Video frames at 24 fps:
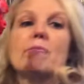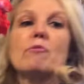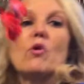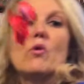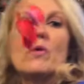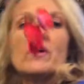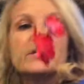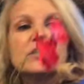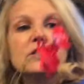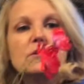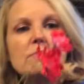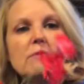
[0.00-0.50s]

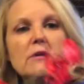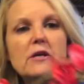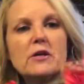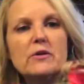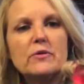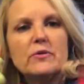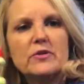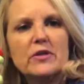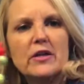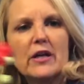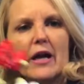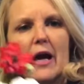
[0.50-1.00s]
going to be
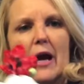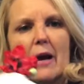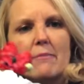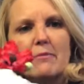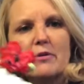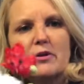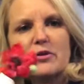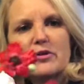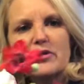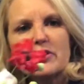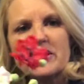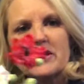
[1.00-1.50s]
using. I'm
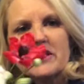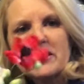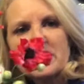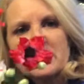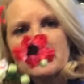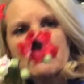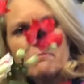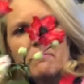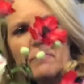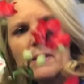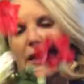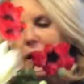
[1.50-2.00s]
using these
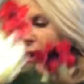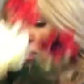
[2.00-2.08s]
big